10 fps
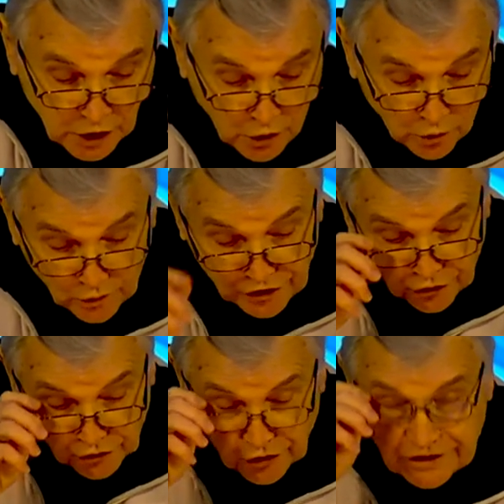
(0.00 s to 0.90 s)
When
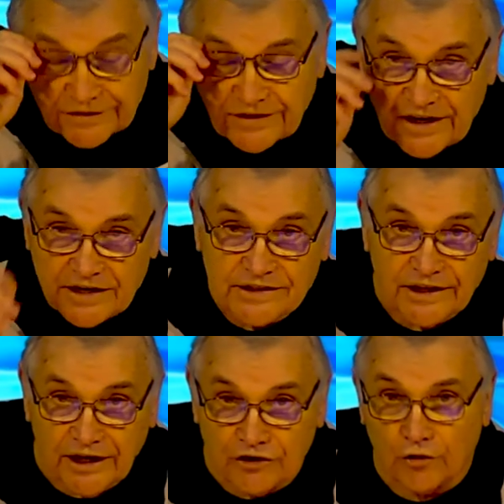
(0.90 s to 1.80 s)
you look at these
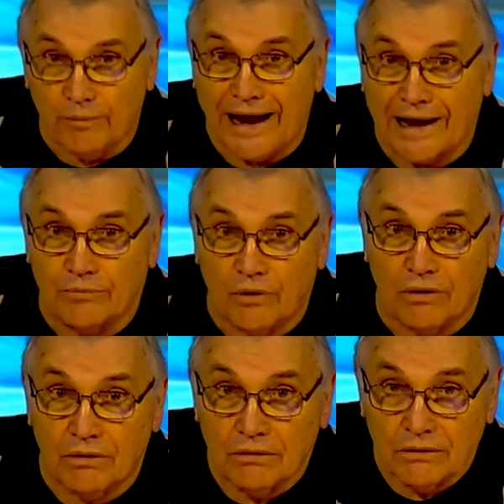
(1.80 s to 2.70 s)
in your
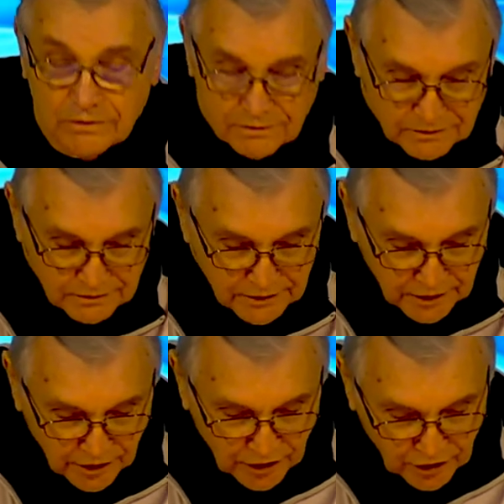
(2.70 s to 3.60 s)
Bible,
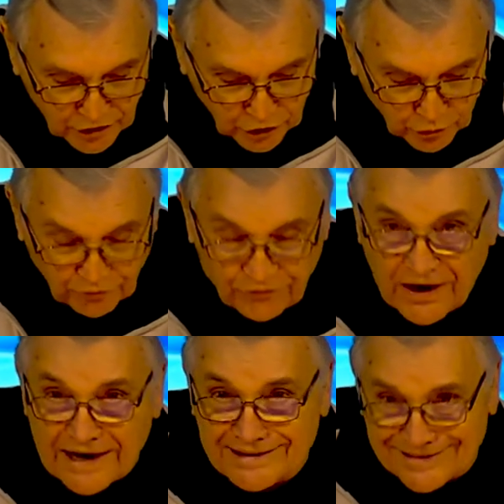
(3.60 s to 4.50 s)
you will
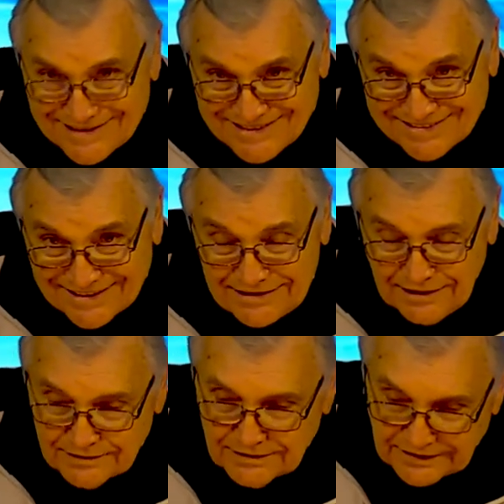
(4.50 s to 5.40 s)
find listed
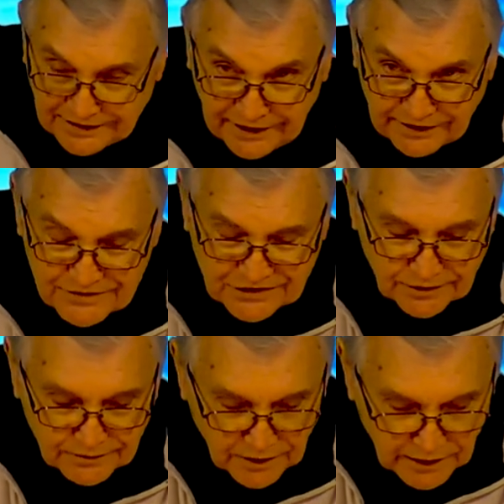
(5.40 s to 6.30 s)
gifts
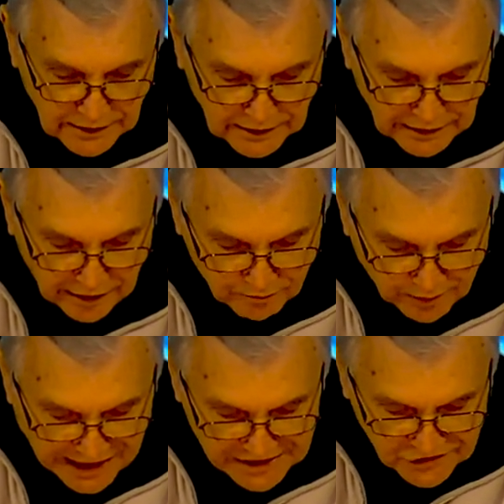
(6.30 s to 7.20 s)

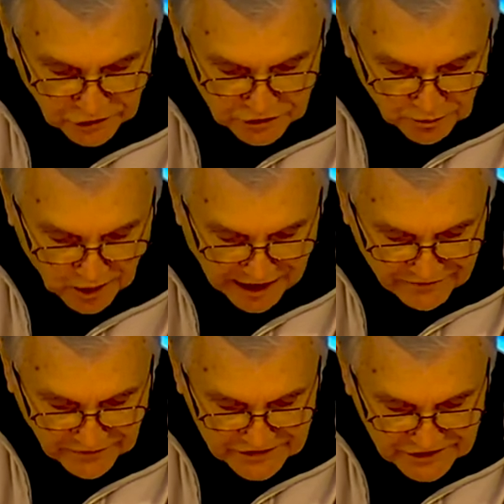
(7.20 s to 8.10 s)
apostles,
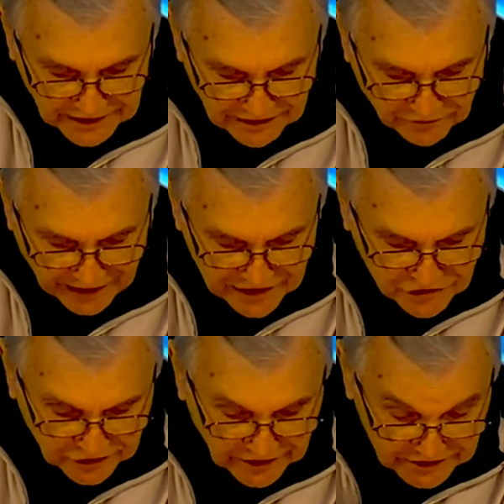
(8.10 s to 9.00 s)
prophets,
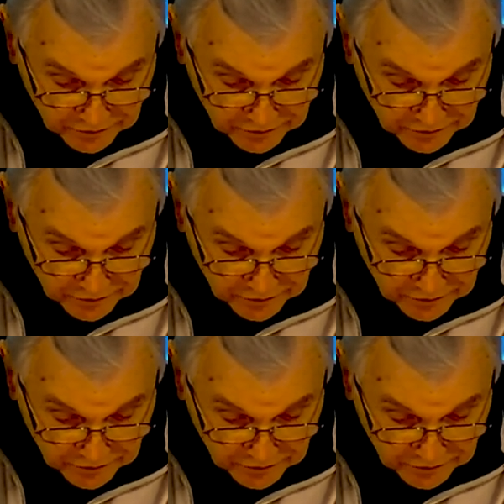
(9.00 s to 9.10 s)
evangelists,